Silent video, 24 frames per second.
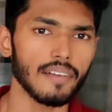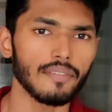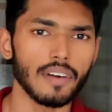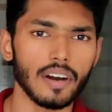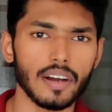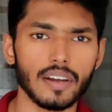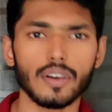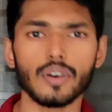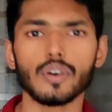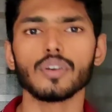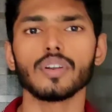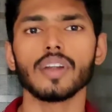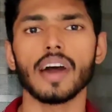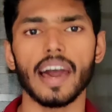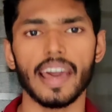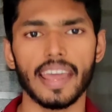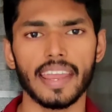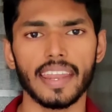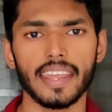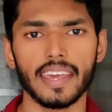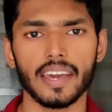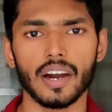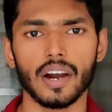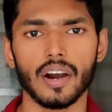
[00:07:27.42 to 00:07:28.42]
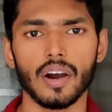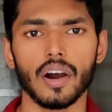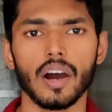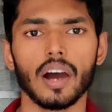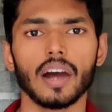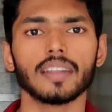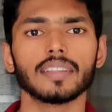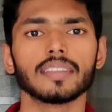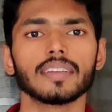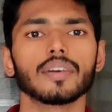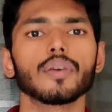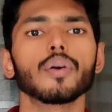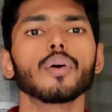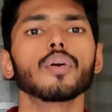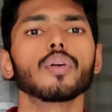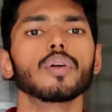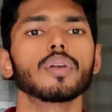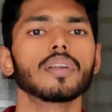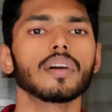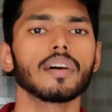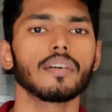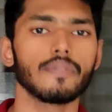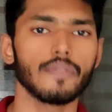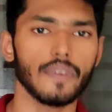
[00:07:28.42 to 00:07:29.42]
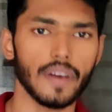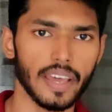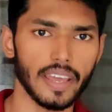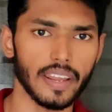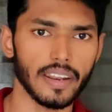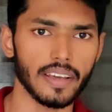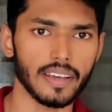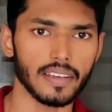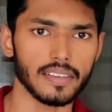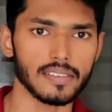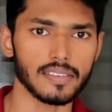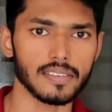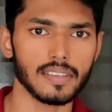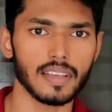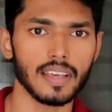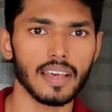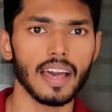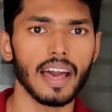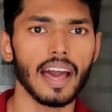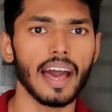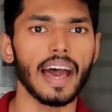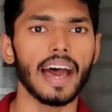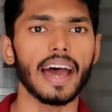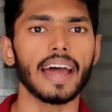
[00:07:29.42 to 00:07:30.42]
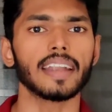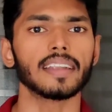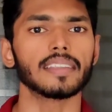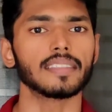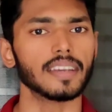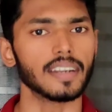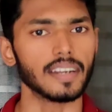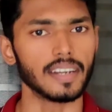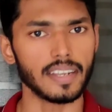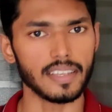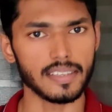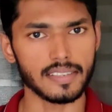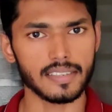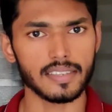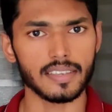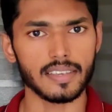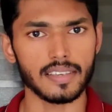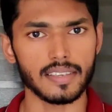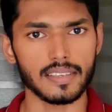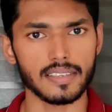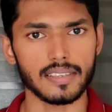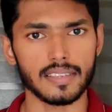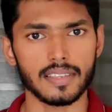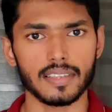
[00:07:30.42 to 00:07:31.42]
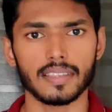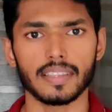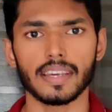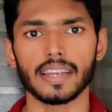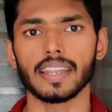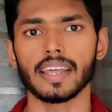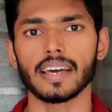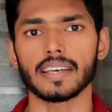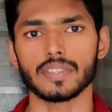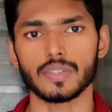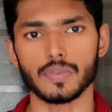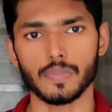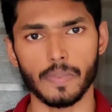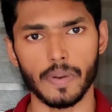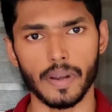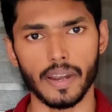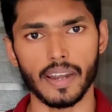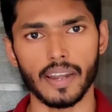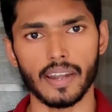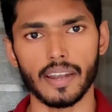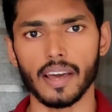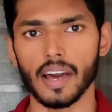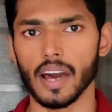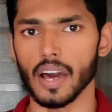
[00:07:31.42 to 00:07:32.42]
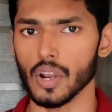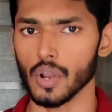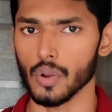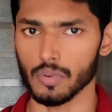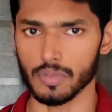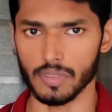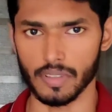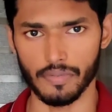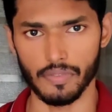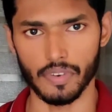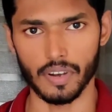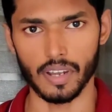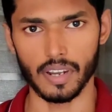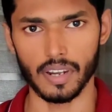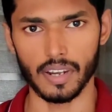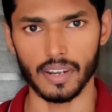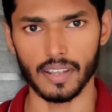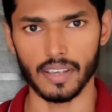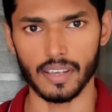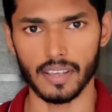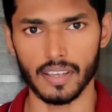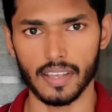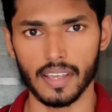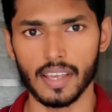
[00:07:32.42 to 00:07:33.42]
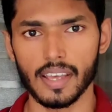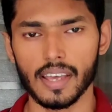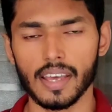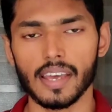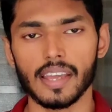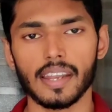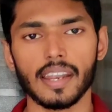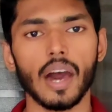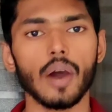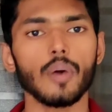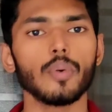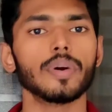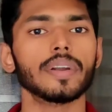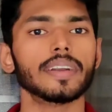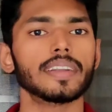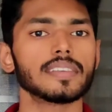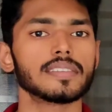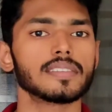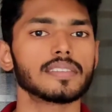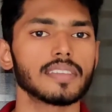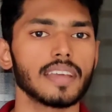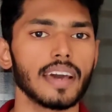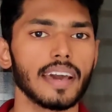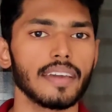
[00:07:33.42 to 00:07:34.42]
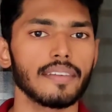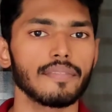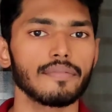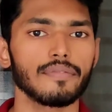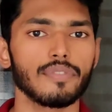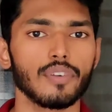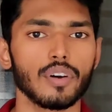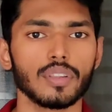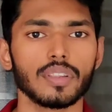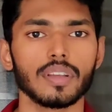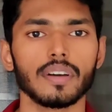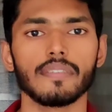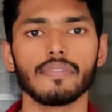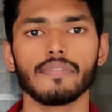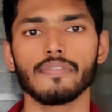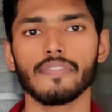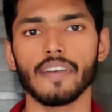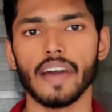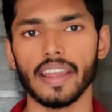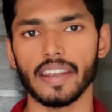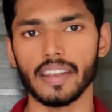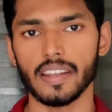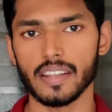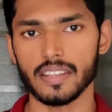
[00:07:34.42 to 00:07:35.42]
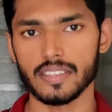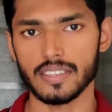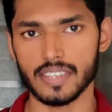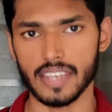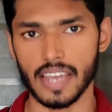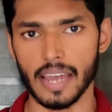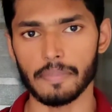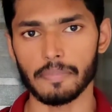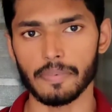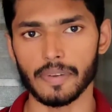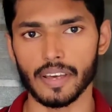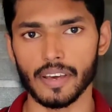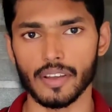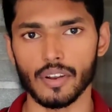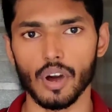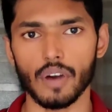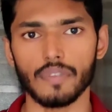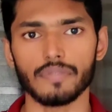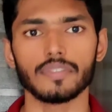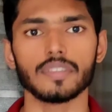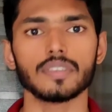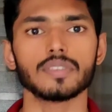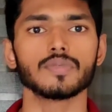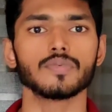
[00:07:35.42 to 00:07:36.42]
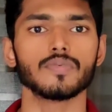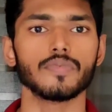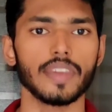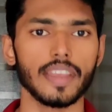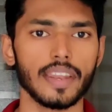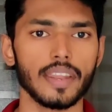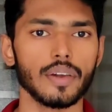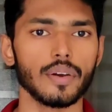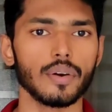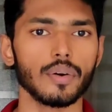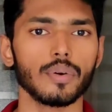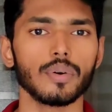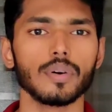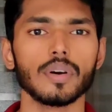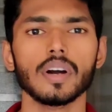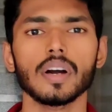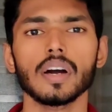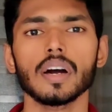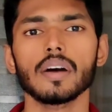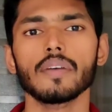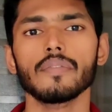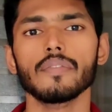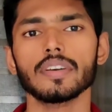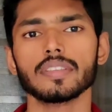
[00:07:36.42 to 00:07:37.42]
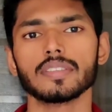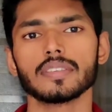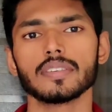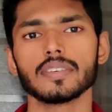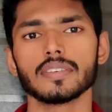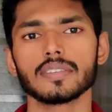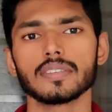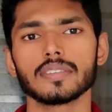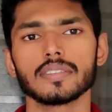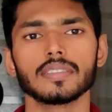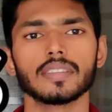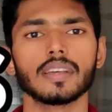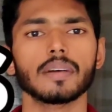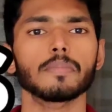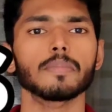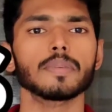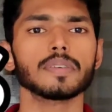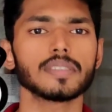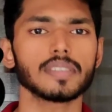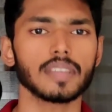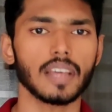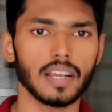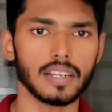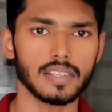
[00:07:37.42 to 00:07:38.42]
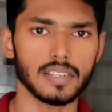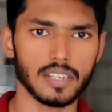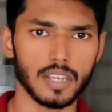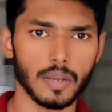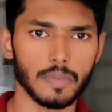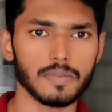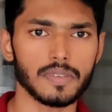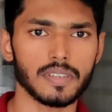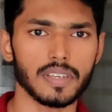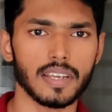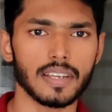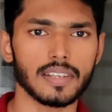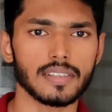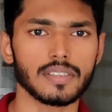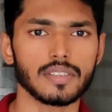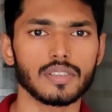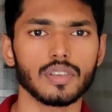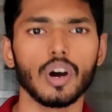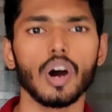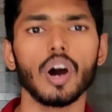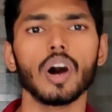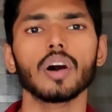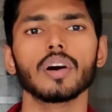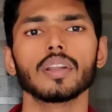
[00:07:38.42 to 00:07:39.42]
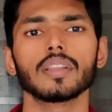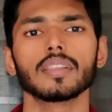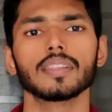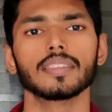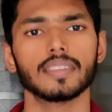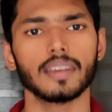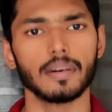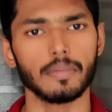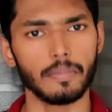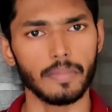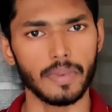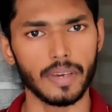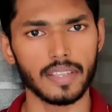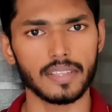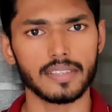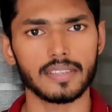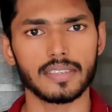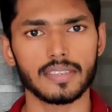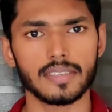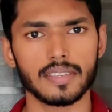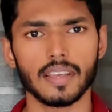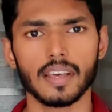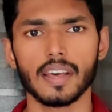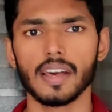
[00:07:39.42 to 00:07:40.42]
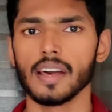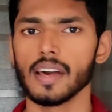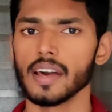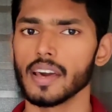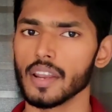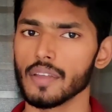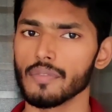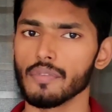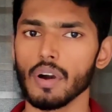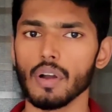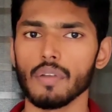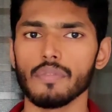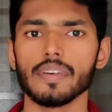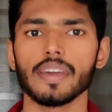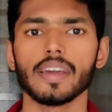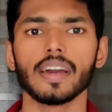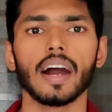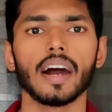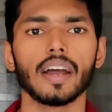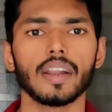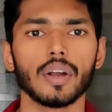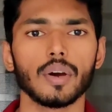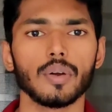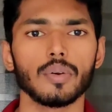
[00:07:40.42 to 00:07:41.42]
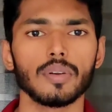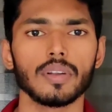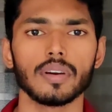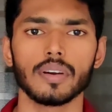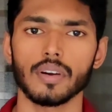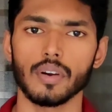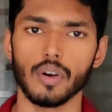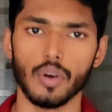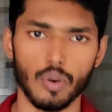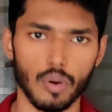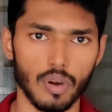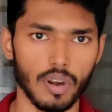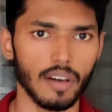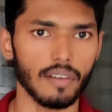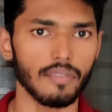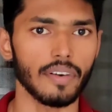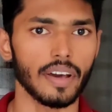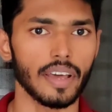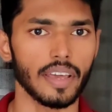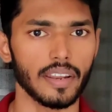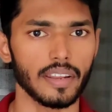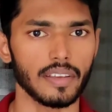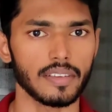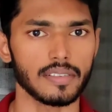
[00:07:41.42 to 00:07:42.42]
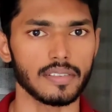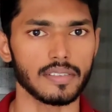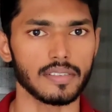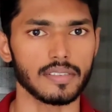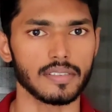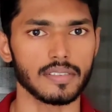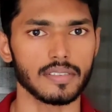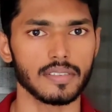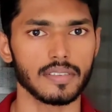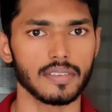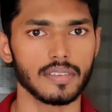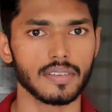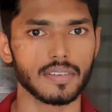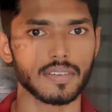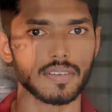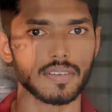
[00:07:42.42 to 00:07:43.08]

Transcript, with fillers: have a good idea on the coronavirus and the disease that has spread around the world. Now it is time for the final chapter of this video which is the misconceptions or the myths revolving around coronavirus.